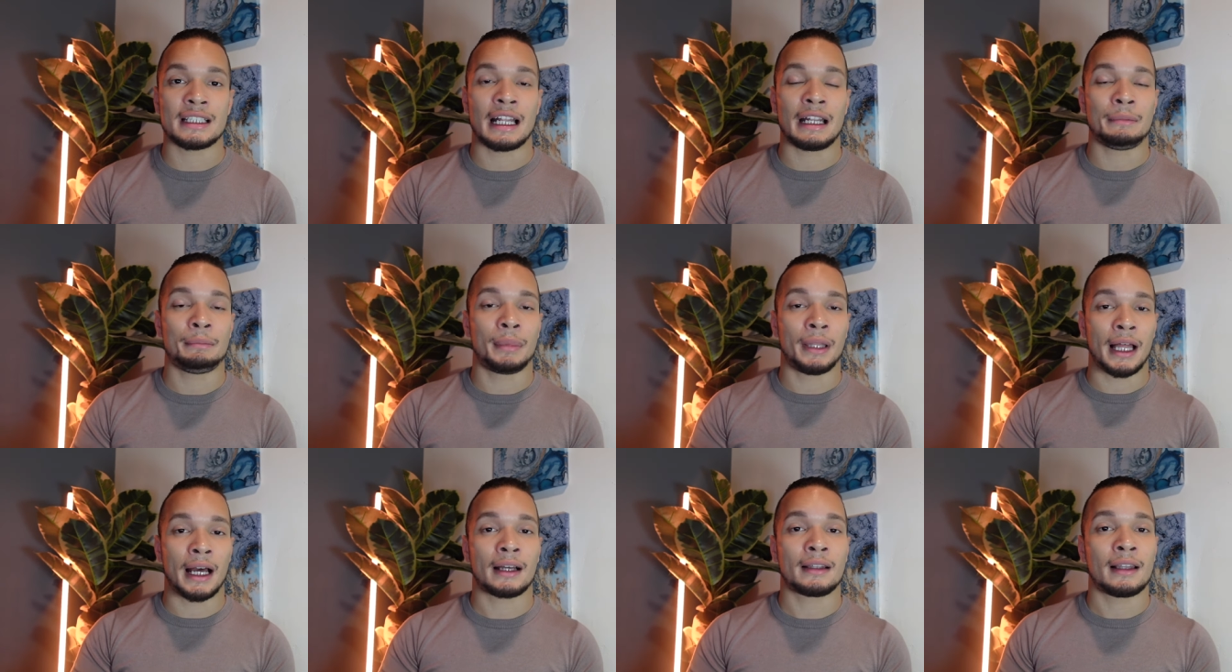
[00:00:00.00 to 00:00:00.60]
and
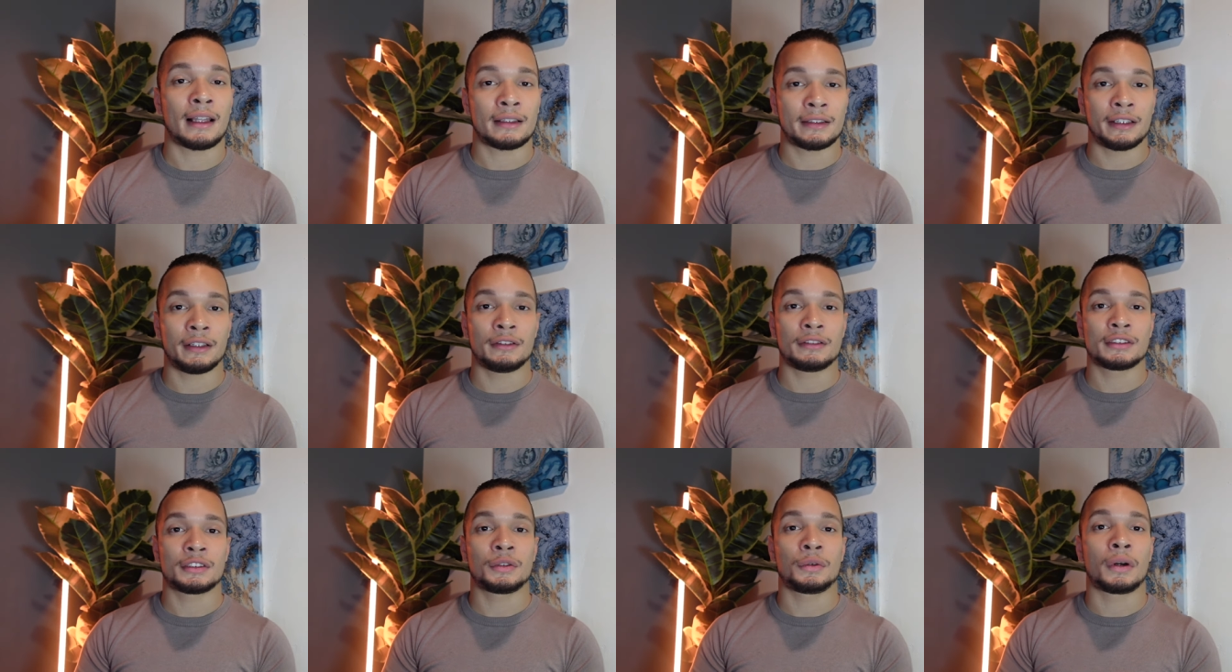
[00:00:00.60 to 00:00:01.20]
black
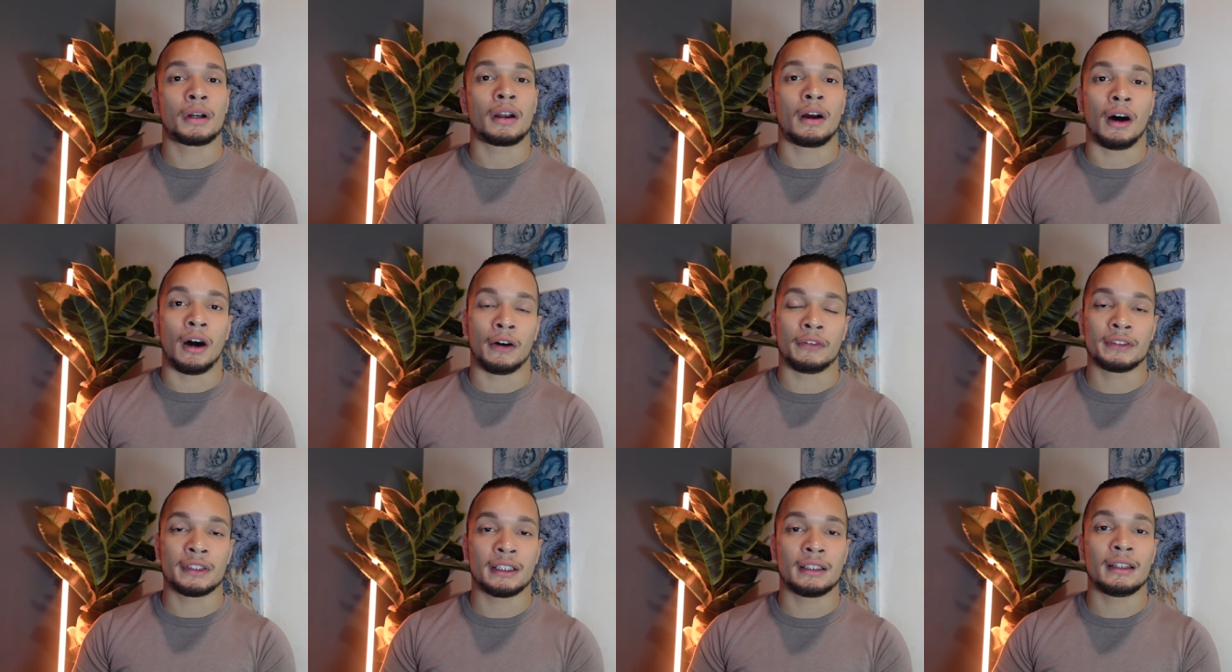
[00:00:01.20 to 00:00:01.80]
Latinos who are
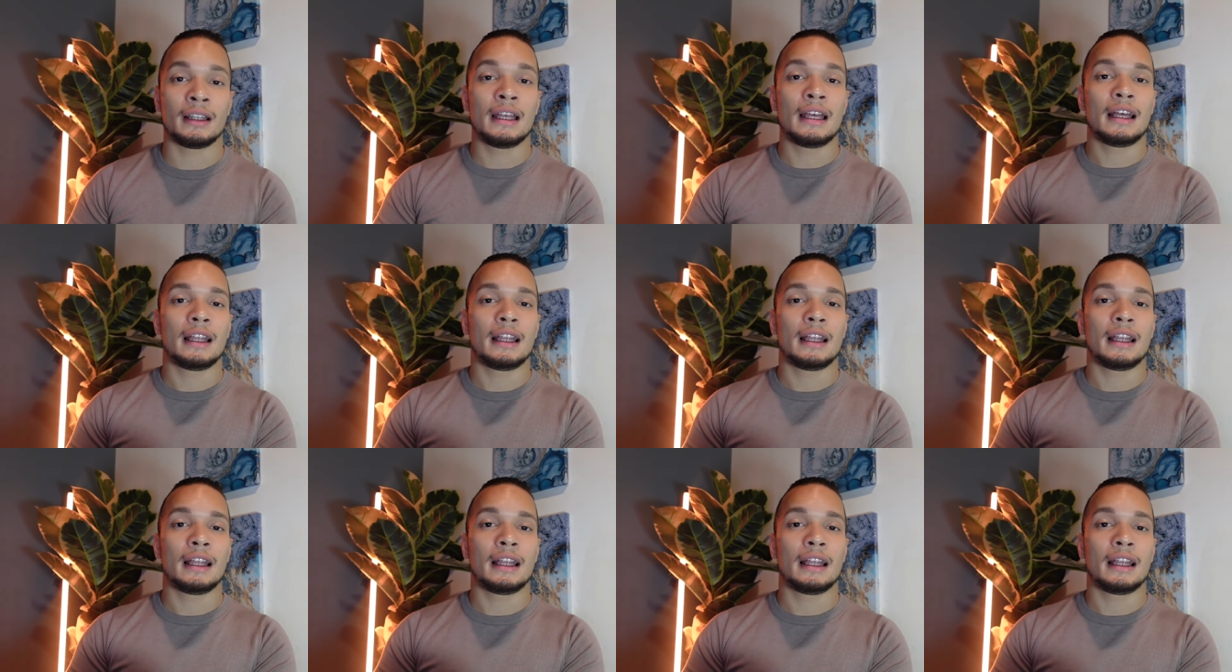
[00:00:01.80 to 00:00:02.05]
often